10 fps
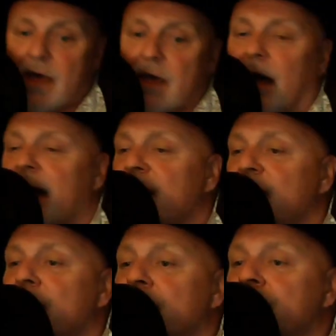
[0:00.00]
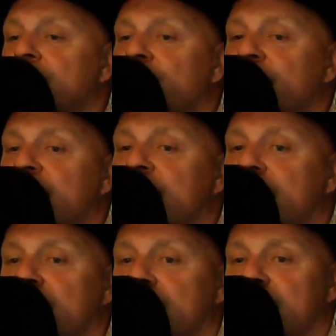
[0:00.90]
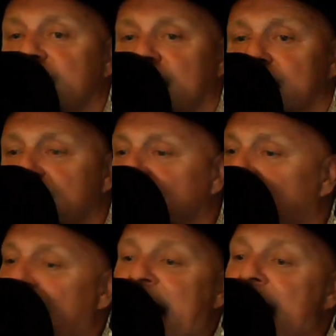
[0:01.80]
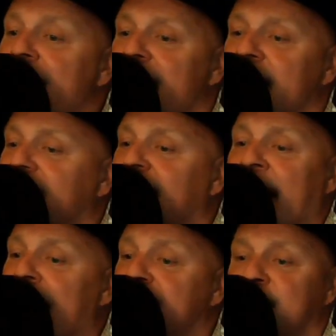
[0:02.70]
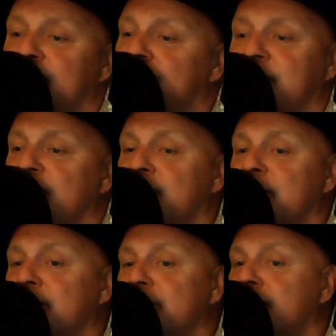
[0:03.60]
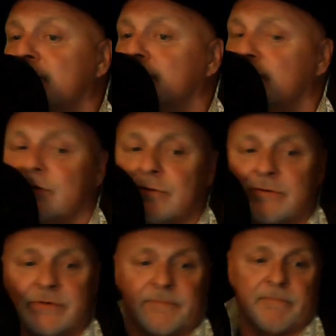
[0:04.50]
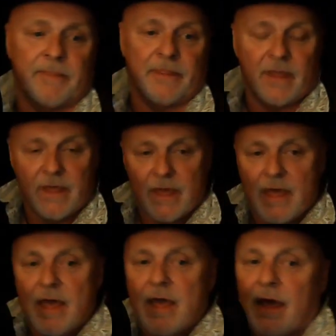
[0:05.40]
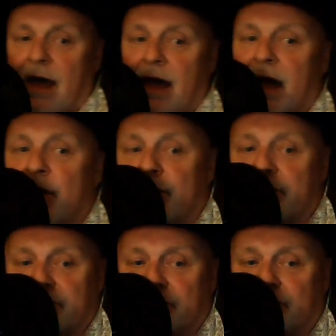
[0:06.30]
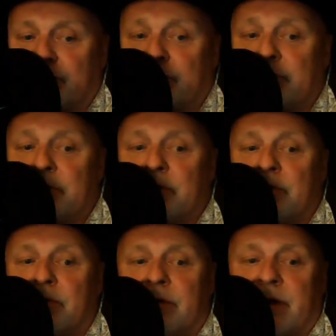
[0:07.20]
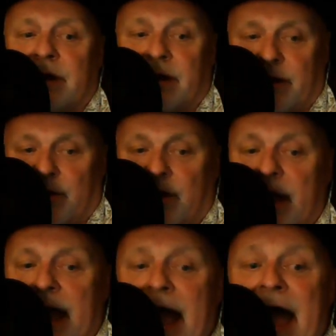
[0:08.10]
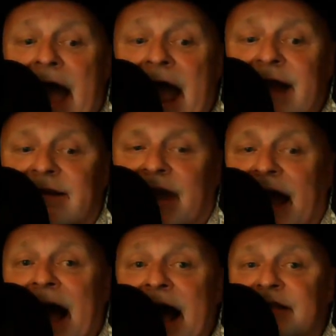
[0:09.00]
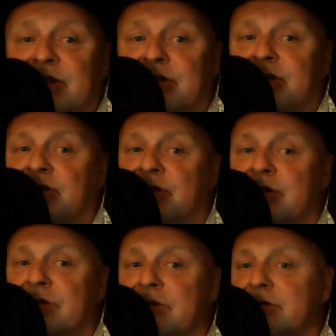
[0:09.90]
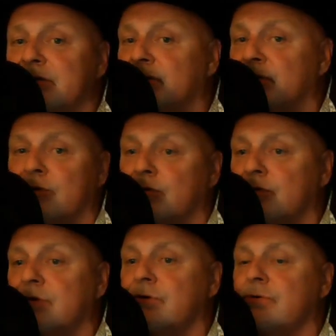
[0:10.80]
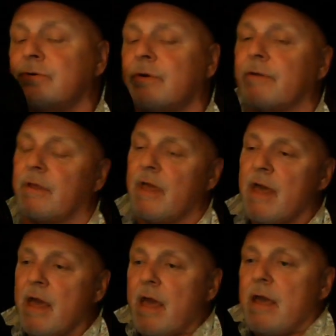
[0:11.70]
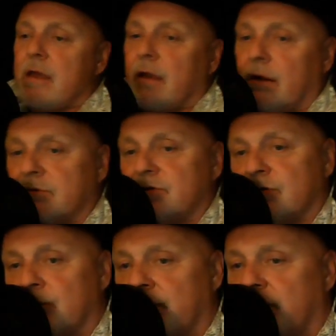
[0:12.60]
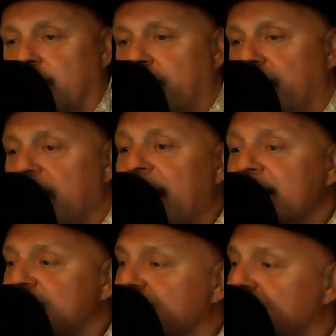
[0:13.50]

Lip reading: I am willing to try, 'cause it's you. I have nowhere to hide, 'cause it's you. I'm doing the best I